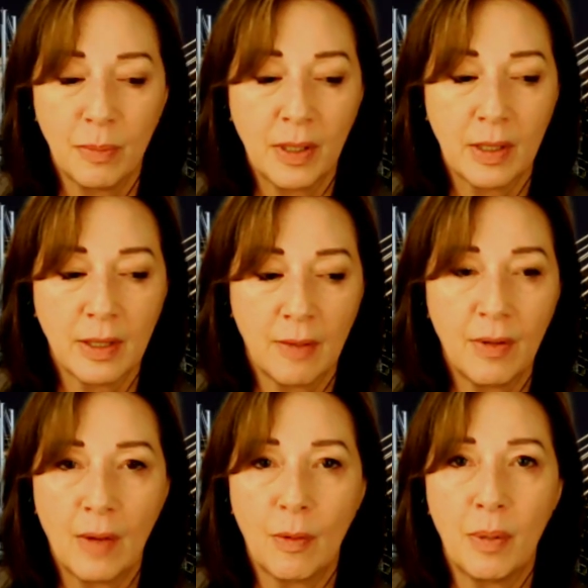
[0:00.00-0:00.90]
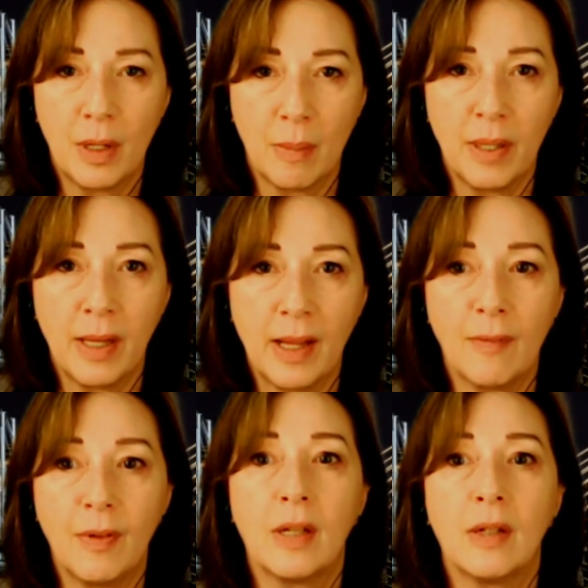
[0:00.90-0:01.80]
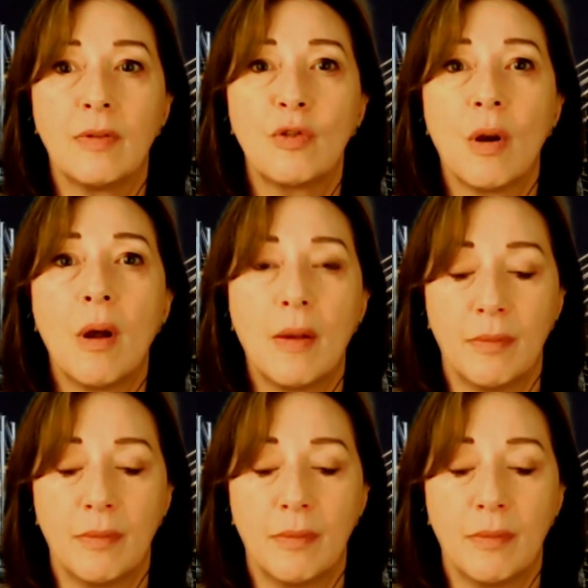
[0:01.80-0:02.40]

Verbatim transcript: because I've never been a big advocate of Trump. I,